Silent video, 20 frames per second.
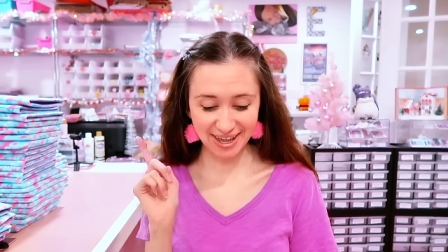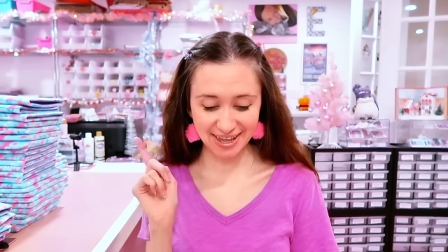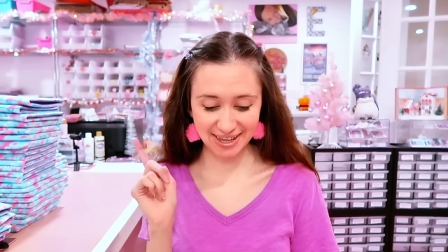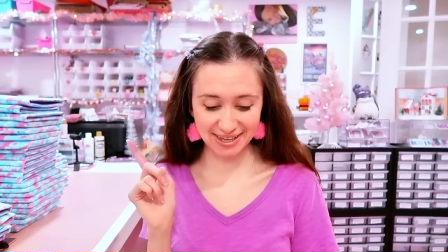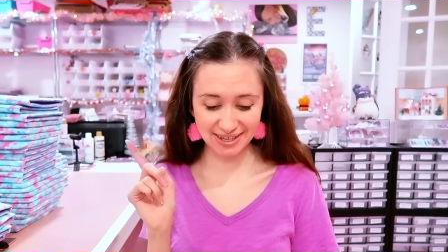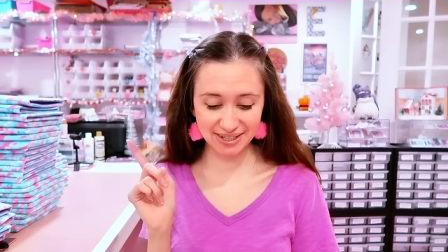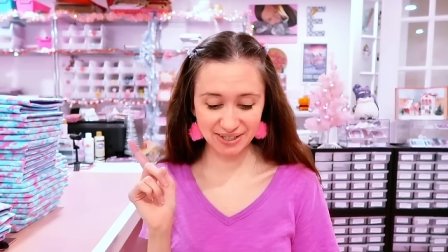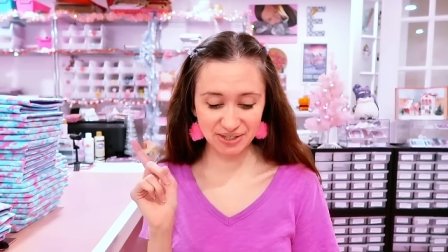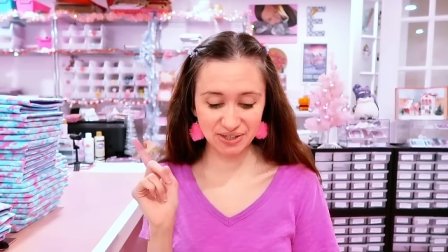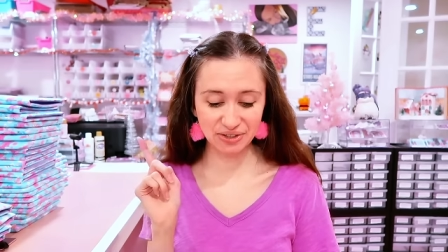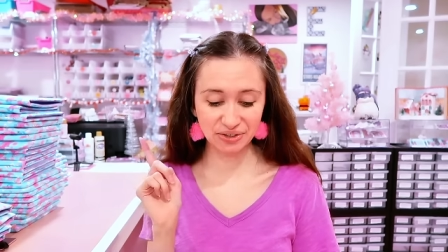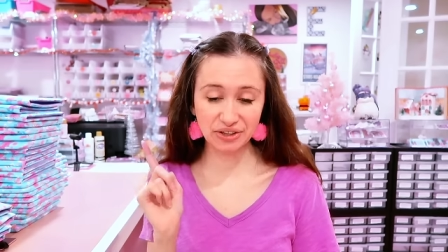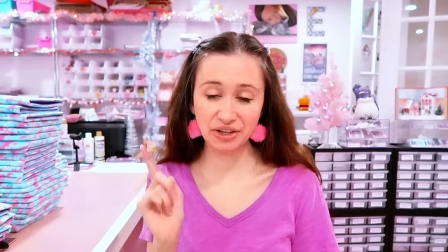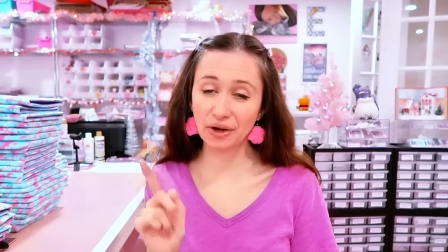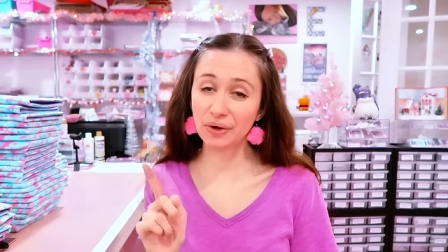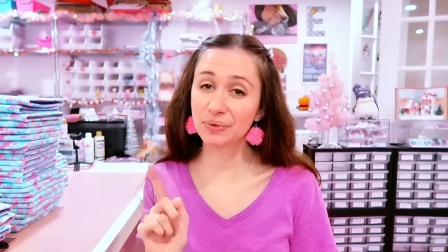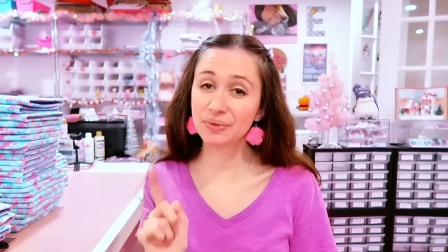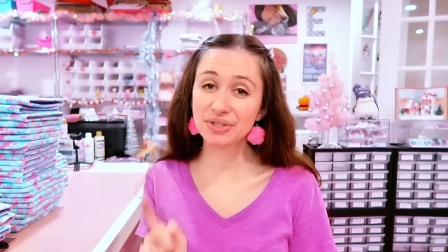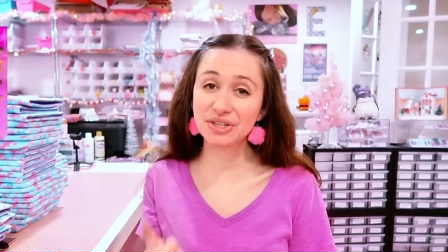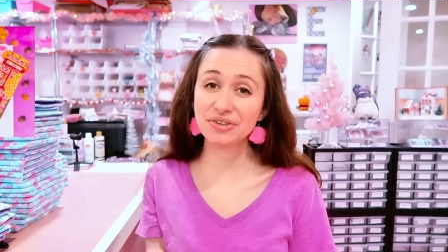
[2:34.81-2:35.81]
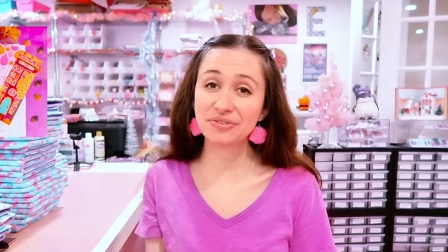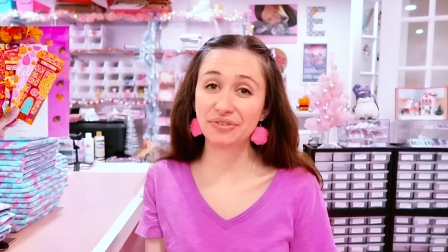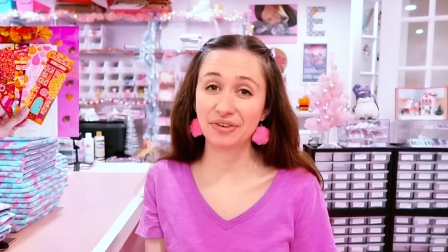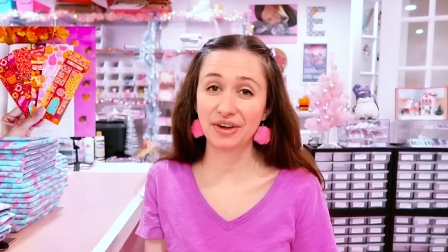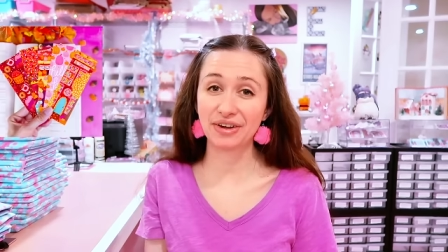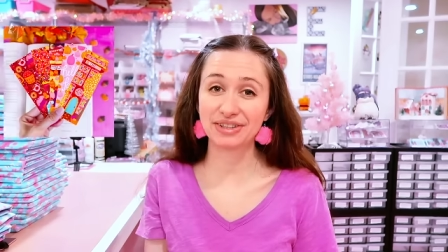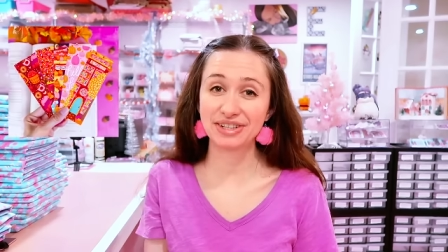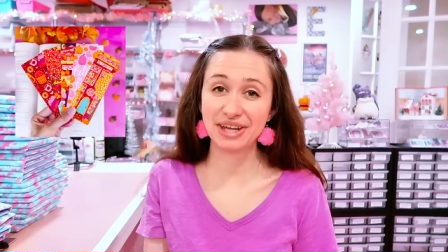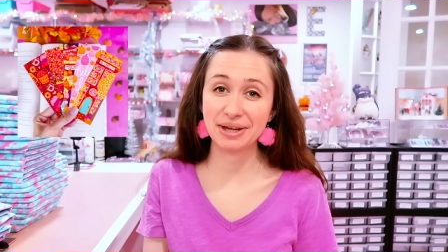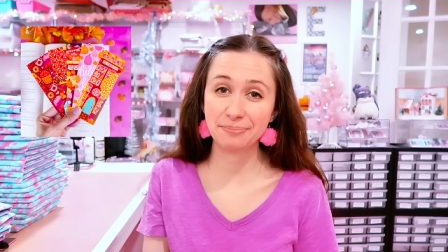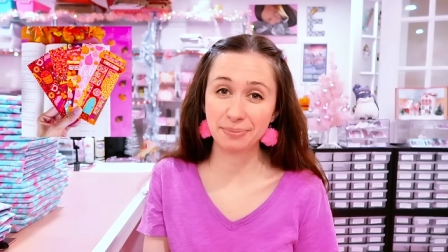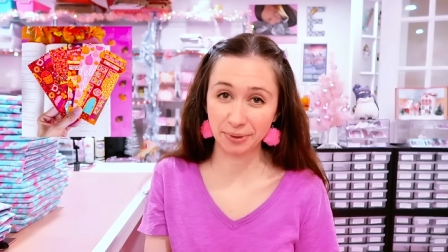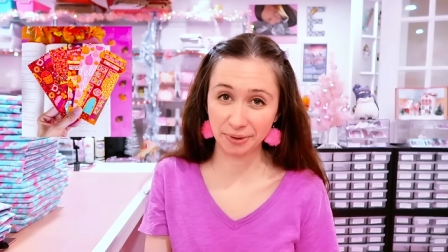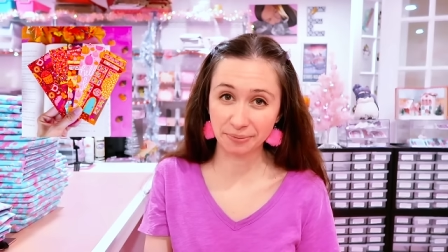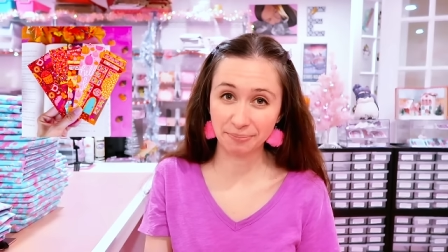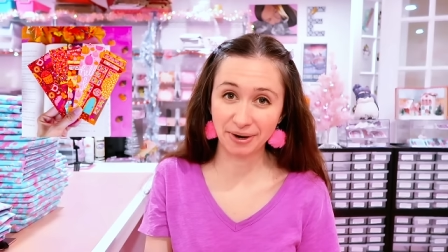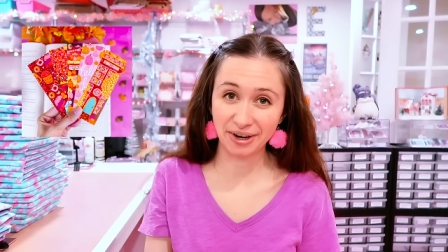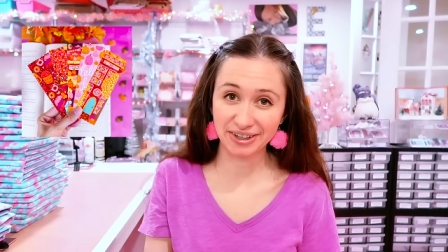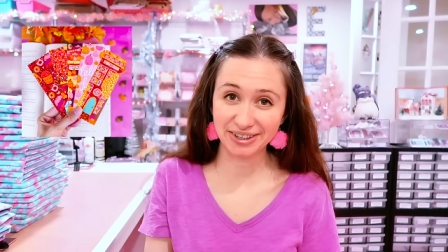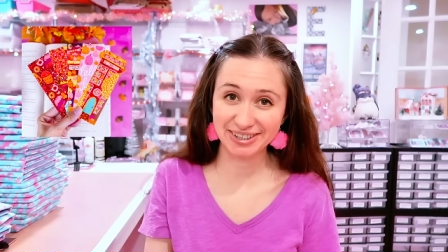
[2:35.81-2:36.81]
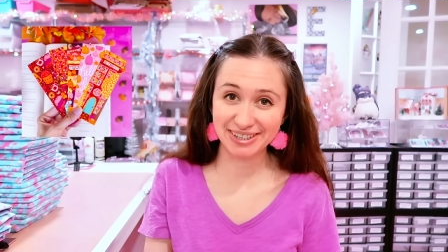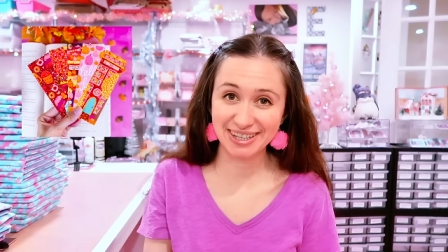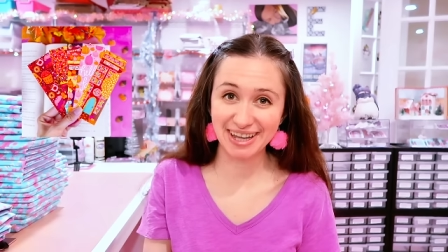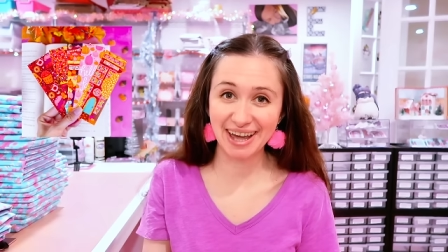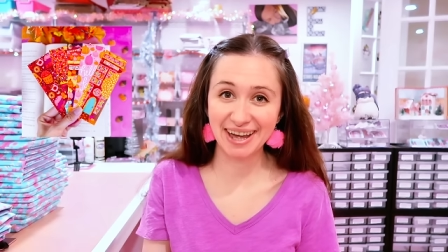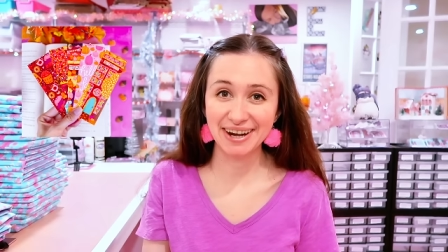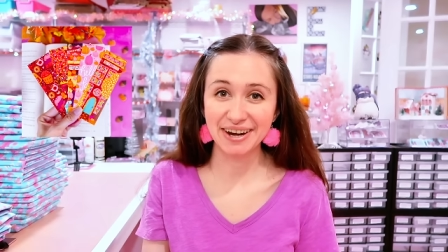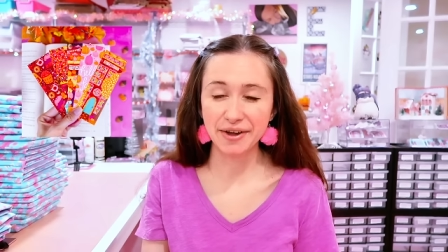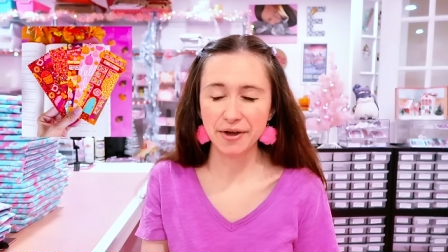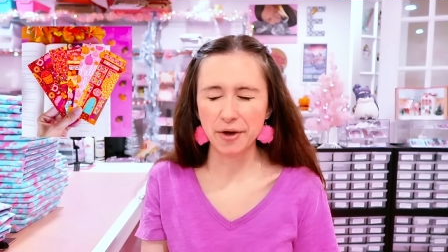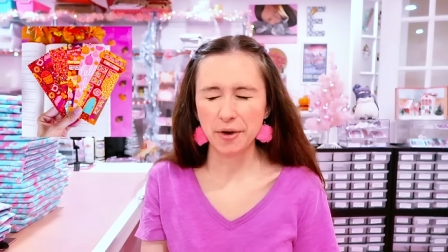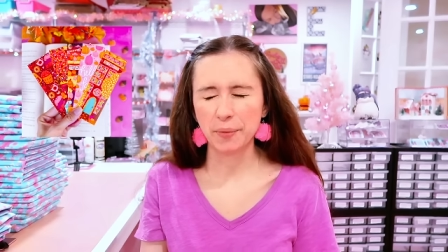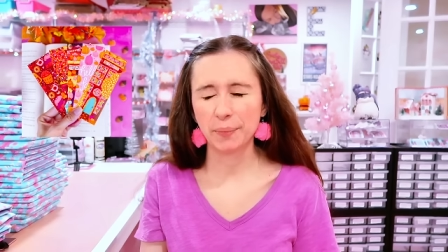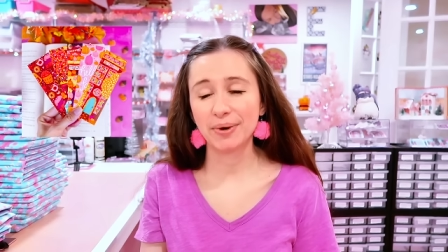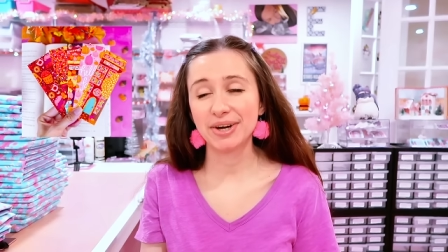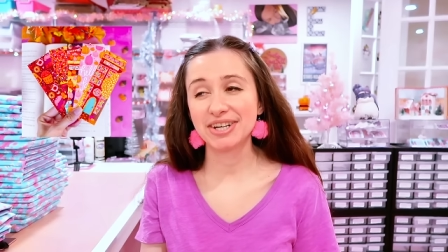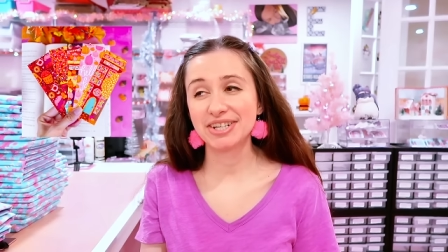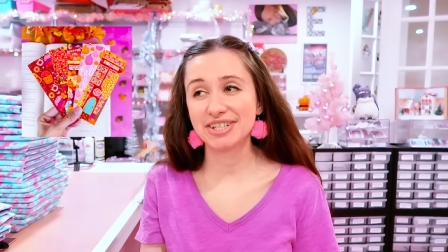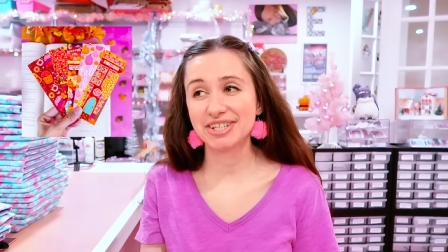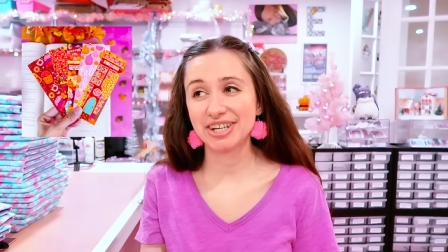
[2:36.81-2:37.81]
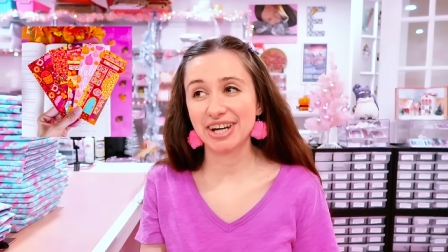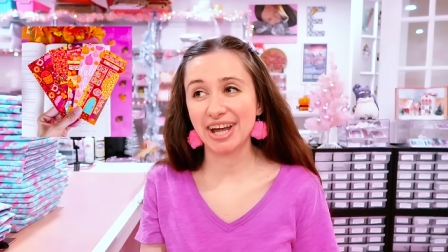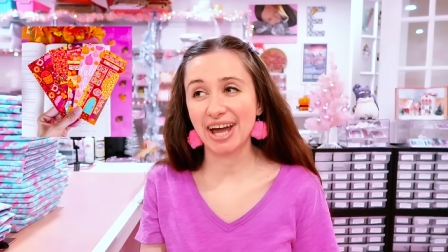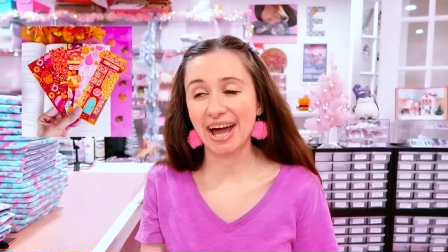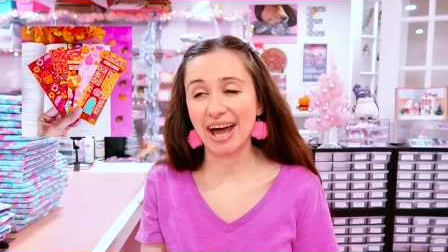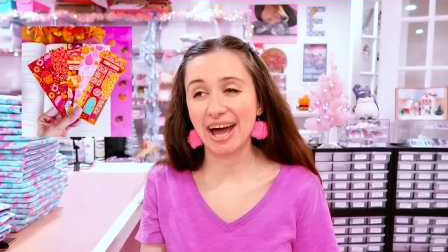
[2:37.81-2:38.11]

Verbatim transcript: is the Cozy Fall Day bookmark set which